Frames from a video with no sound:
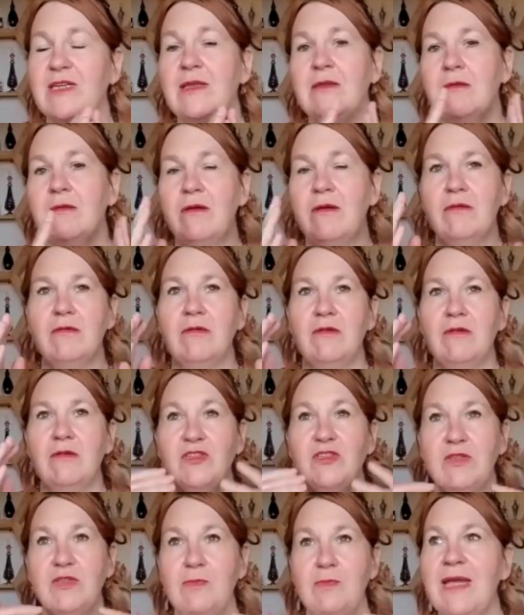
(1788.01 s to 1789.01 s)
And
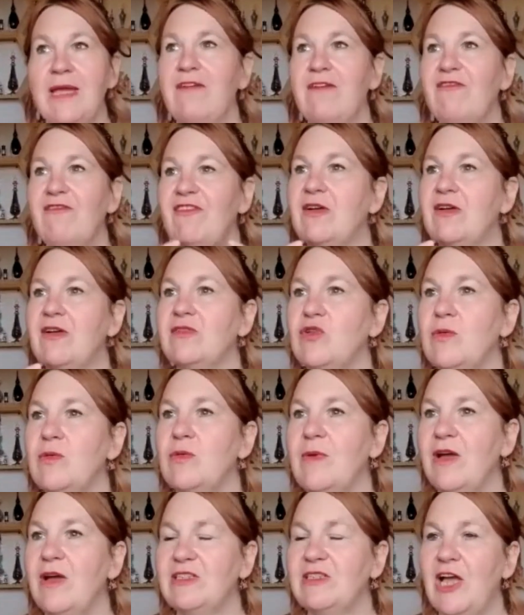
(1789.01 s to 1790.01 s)
to me, it feels
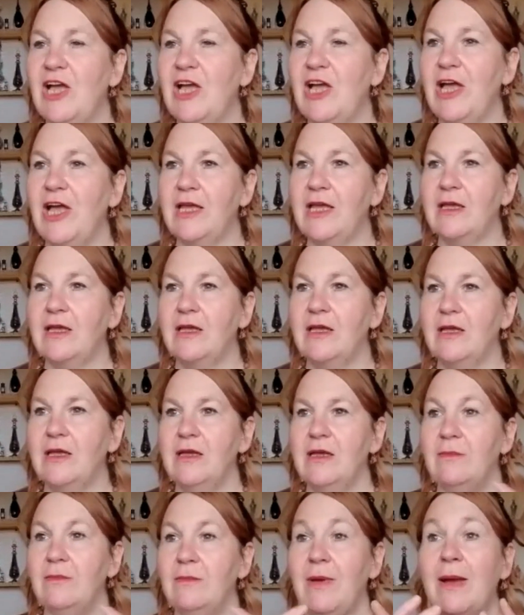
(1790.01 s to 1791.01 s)
almost like,
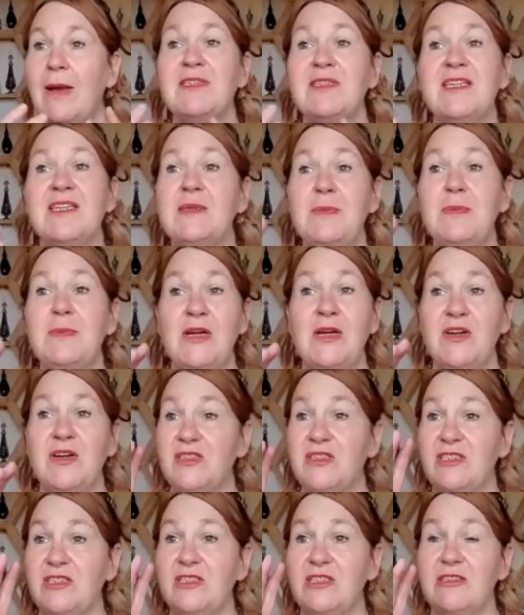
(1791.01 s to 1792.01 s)
perhaps it's
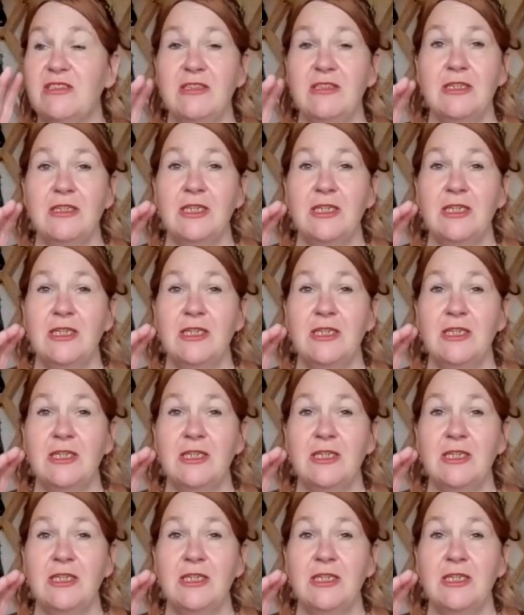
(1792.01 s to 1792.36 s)
because